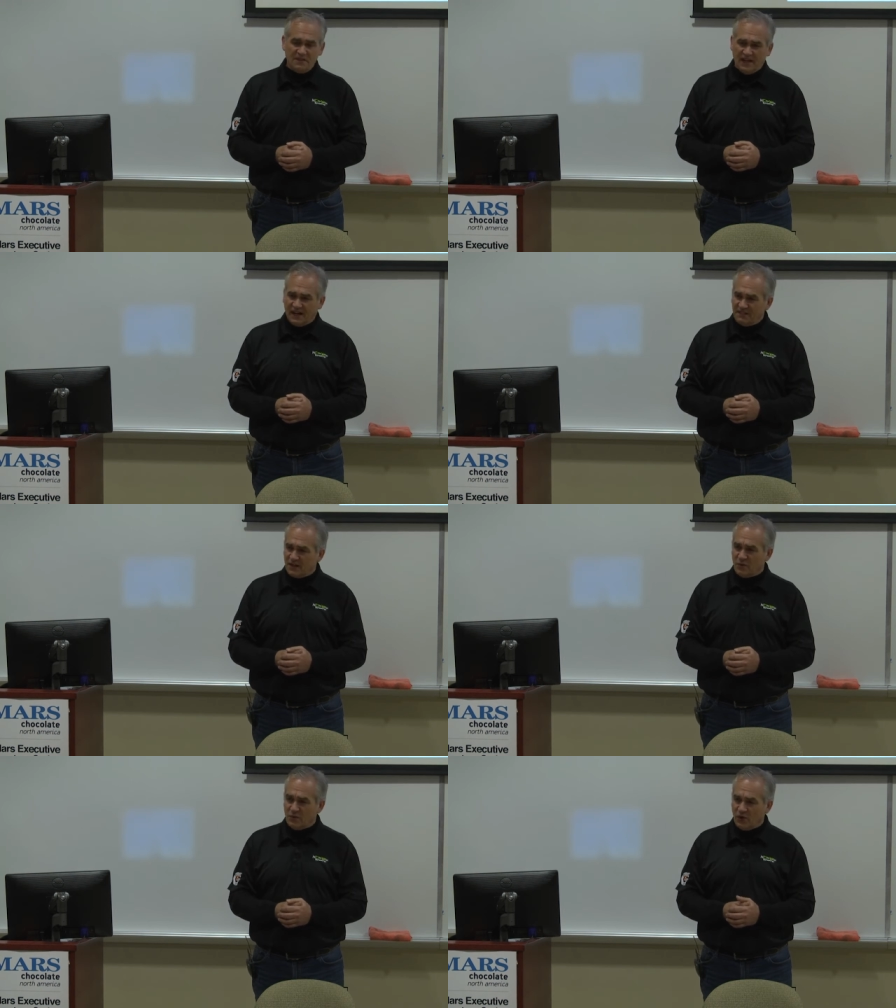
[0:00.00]
And I
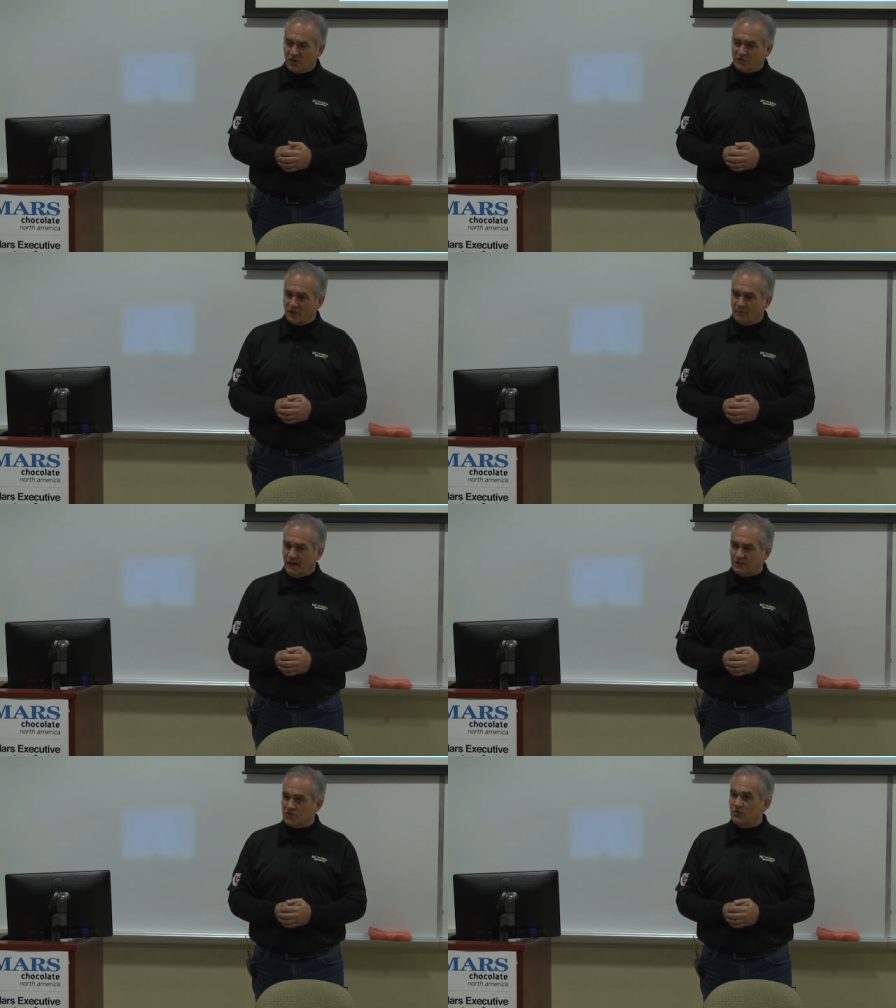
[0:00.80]
think we worked for
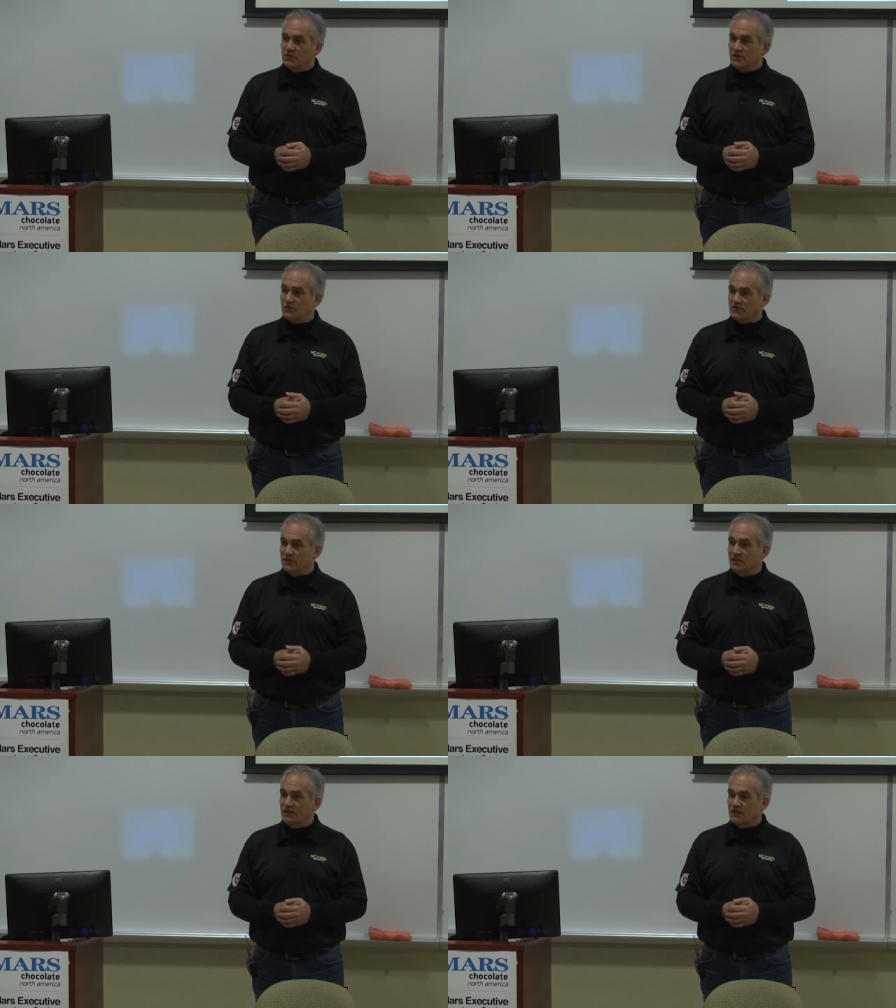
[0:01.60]
about two years
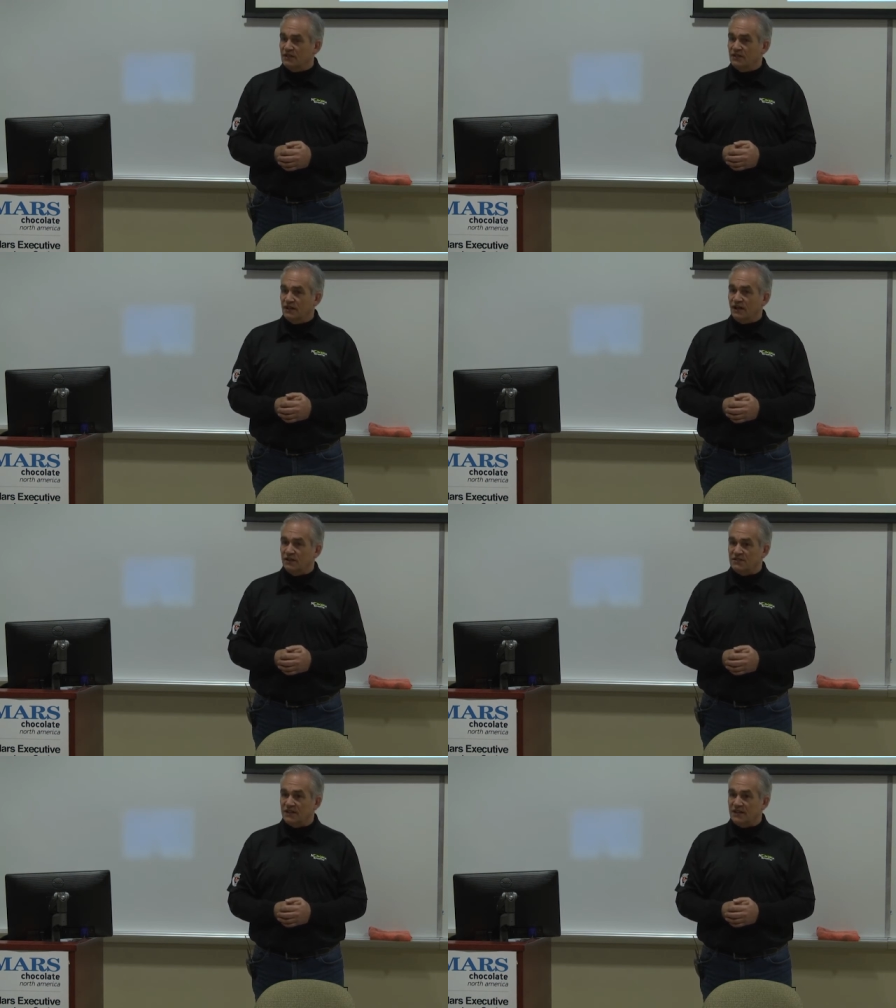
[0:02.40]

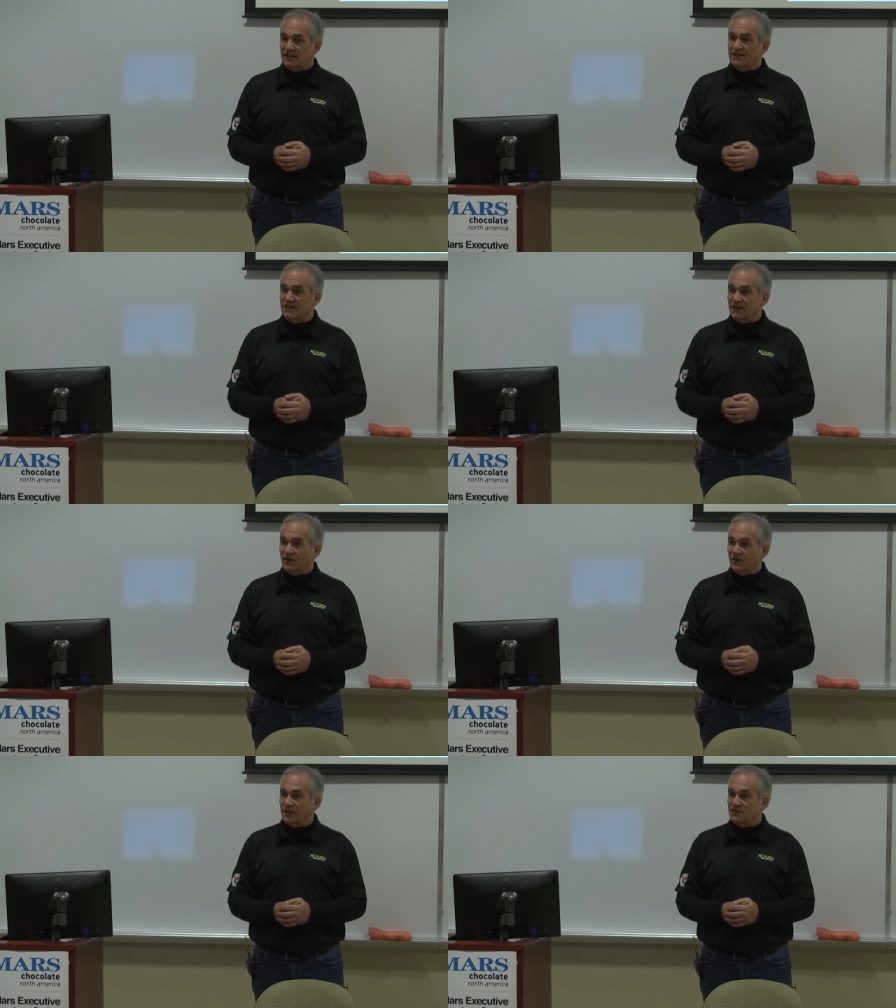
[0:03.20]
uh, to get into that
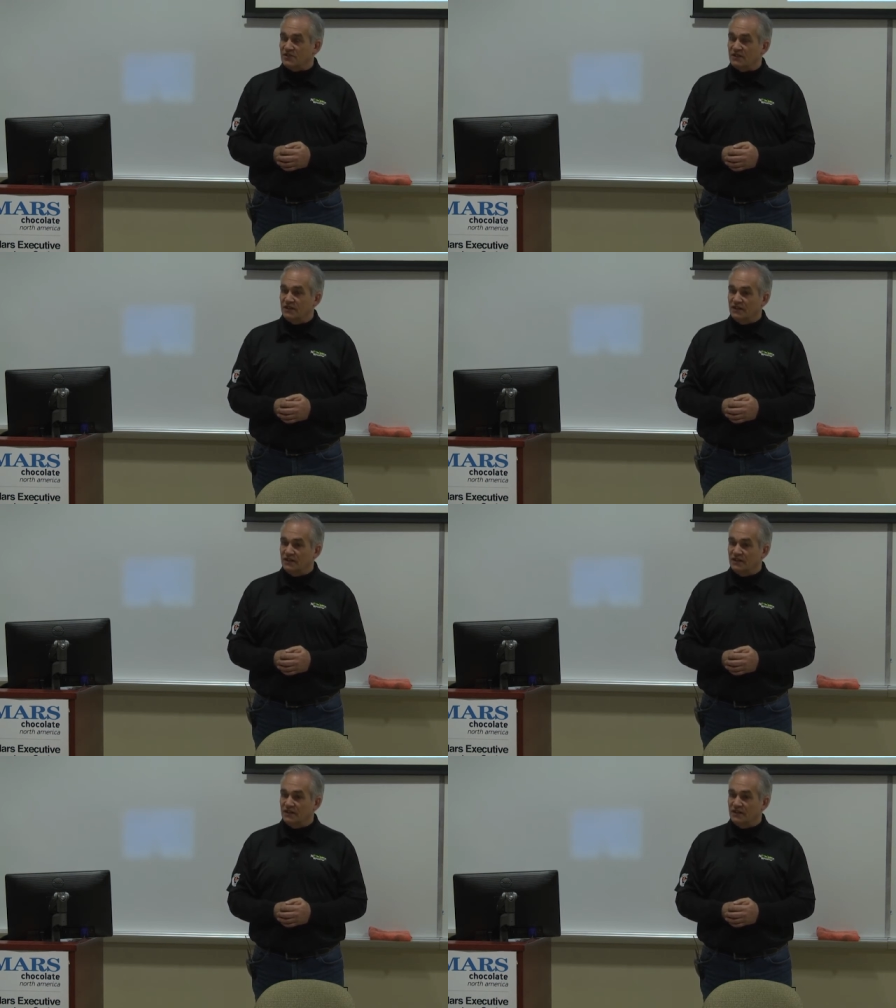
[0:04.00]
location.